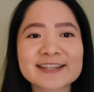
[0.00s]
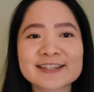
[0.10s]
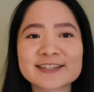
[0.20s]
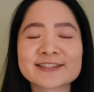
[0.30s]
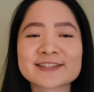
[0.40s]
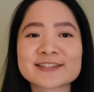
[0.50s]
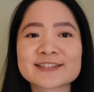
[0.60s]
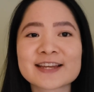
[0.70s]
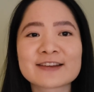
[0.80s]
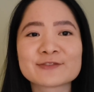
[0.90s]
and
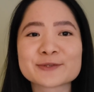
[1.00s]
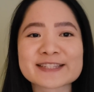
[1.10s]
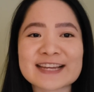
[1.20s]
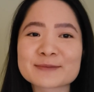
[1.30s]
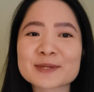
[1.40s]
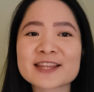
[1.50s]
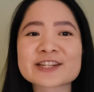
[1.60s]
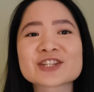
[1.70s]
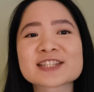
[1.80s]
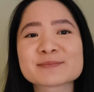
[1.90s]
everyone's happy that
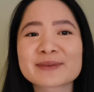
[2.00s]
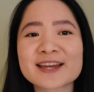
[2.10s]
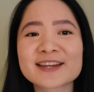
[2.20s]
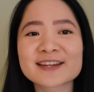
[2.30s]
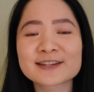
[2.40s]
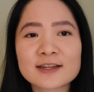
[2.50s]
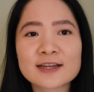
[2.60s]
she's back.